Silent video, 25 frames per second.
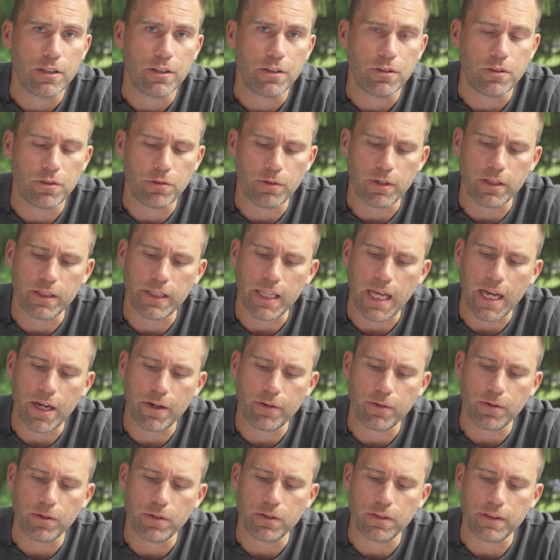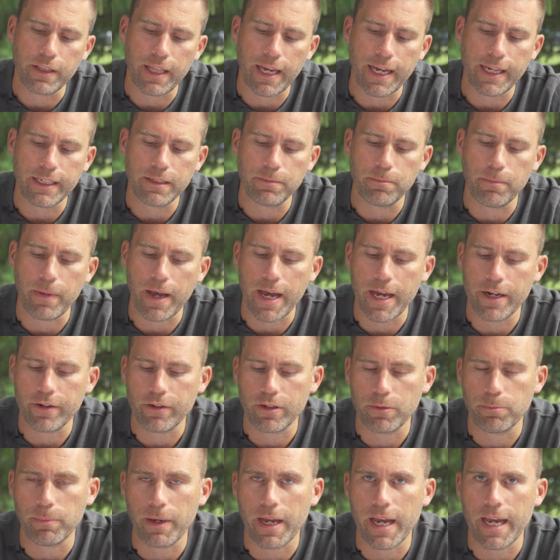you allow that
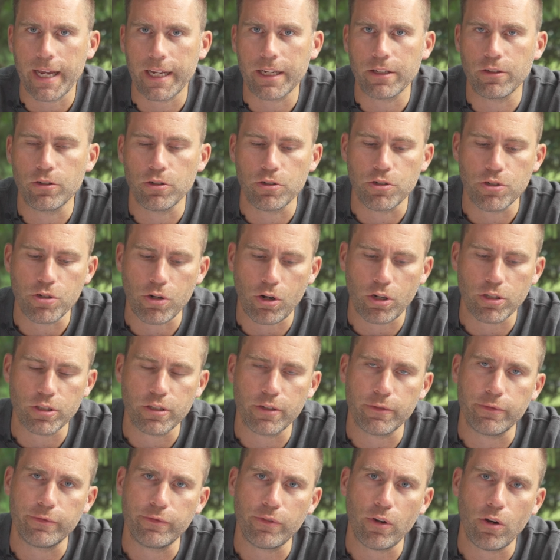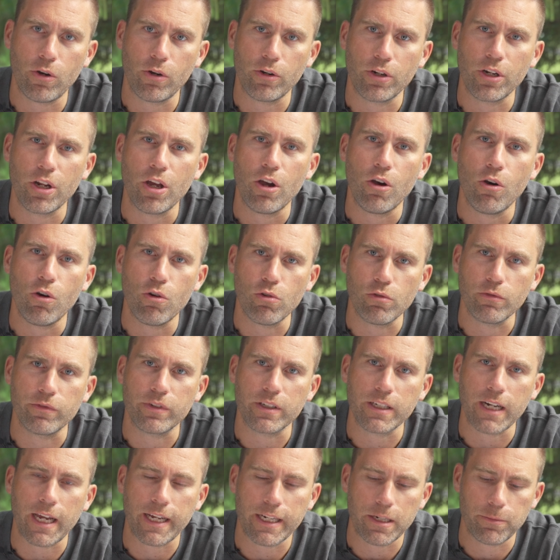battery pack to charge the phone over
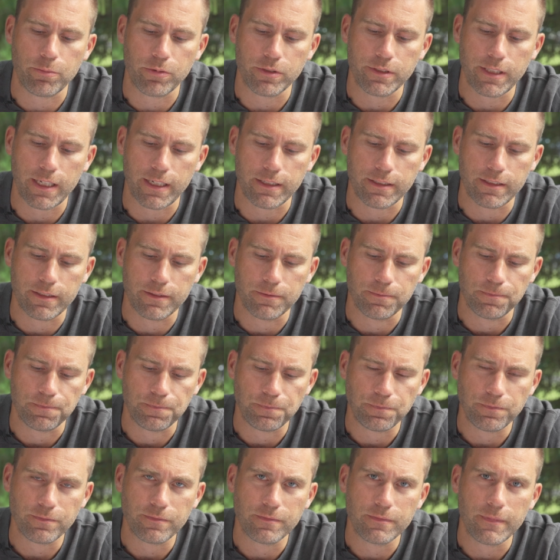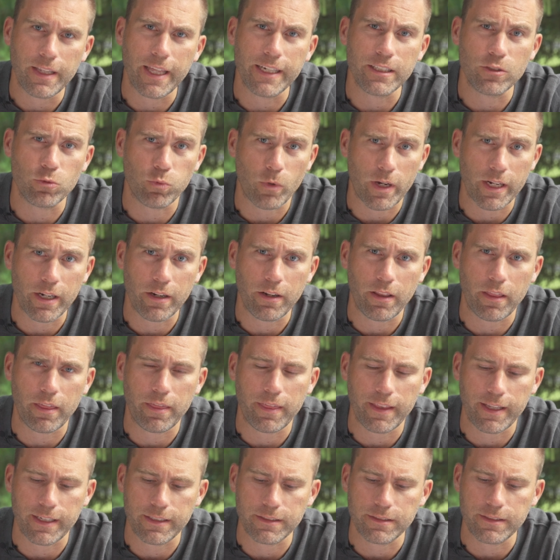90%. That is one of the
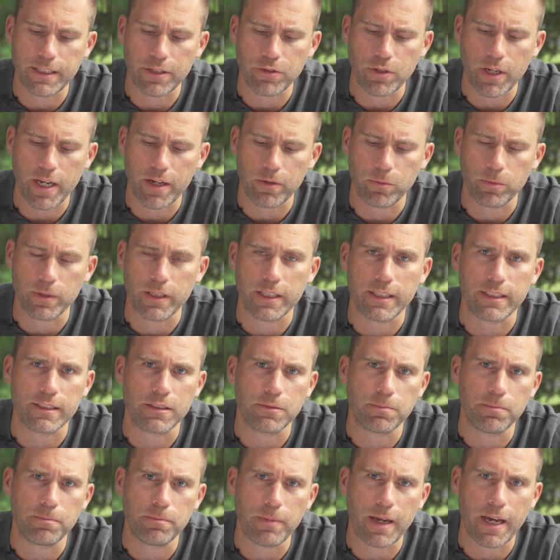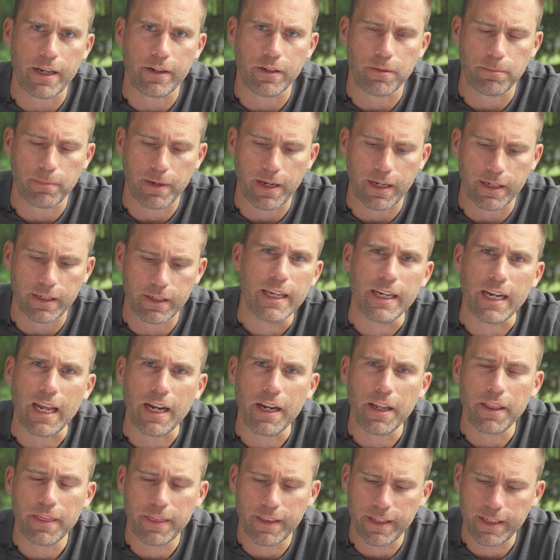things that you have with this battery pack.
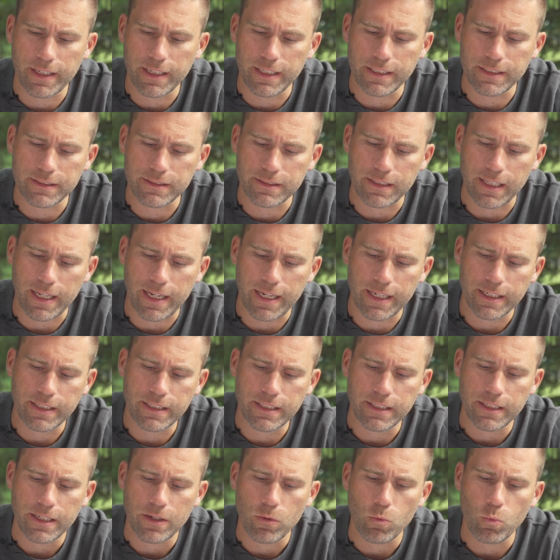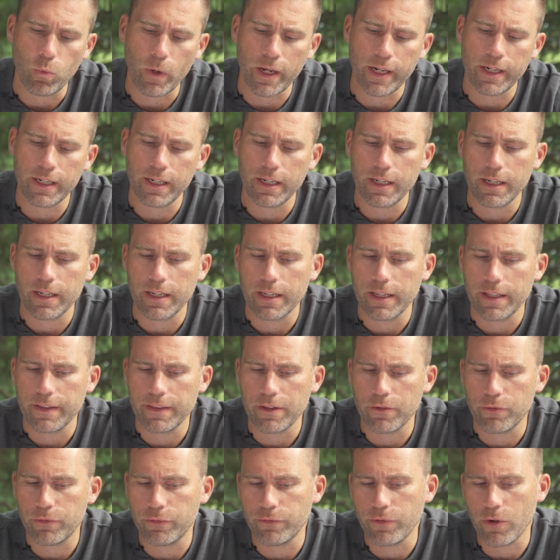Another thing is that when
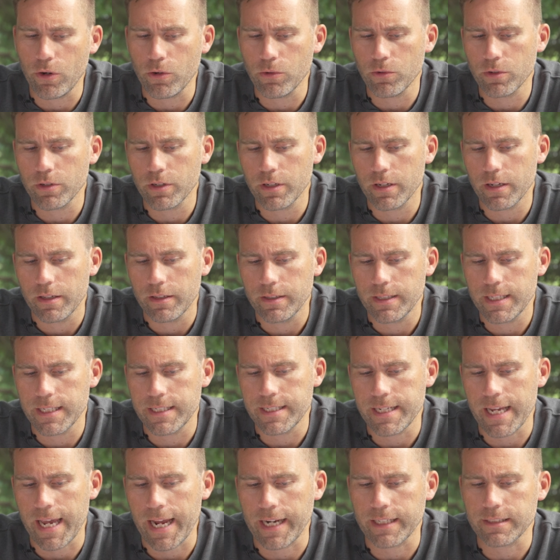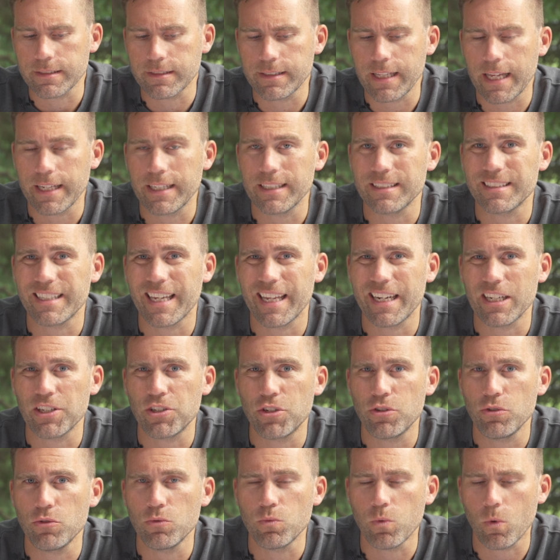the phone detects that it's getting
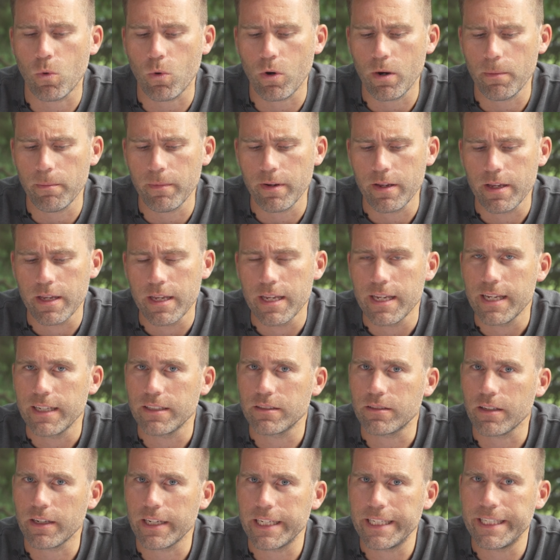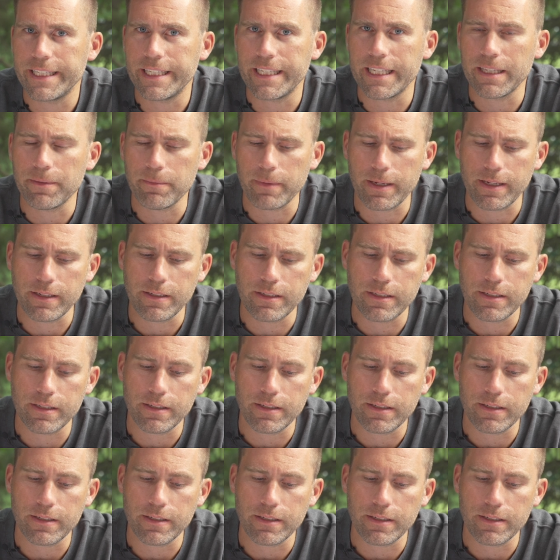too warm, it's going to limit